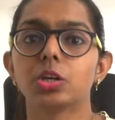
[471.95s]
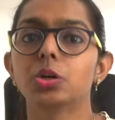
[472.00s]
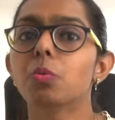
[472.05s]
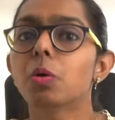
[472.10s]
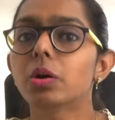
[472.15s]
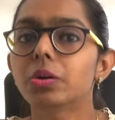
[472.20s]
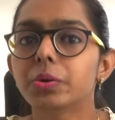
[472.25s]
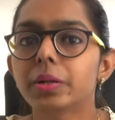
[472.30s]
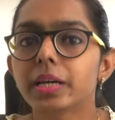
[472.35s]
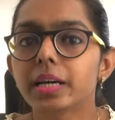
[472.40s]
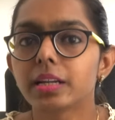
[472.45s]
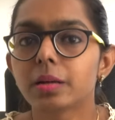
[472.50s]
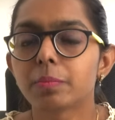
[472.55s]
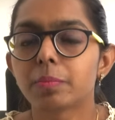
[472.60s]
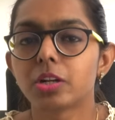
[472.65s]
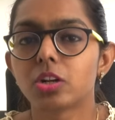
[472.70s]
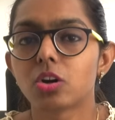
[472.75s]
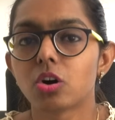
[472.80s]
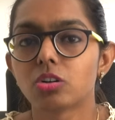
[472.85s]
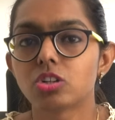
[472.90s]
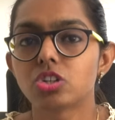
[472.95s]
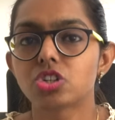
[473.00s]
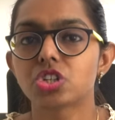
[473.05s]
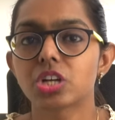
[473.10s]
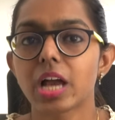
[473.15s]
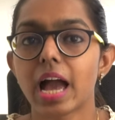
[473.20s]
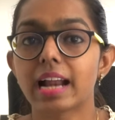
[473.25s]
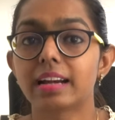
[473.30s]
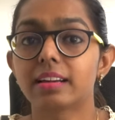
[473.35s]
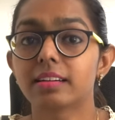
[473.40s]
you want to take it up a notch
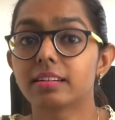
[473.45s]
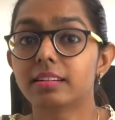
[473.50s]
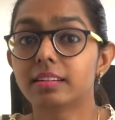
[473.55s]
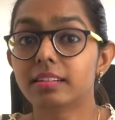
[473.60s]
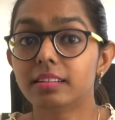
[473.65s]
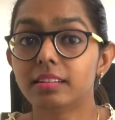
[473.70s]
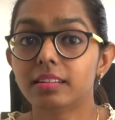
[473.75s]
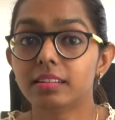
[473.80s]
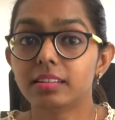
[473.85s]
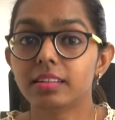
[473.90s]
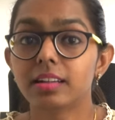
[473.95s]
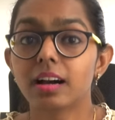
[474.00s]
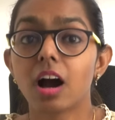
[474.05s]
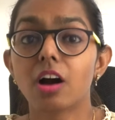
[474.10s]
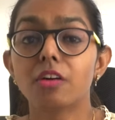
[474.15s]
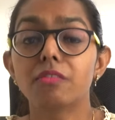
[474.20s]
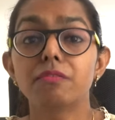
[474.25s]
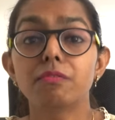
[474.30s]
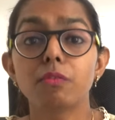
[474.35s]
and earn a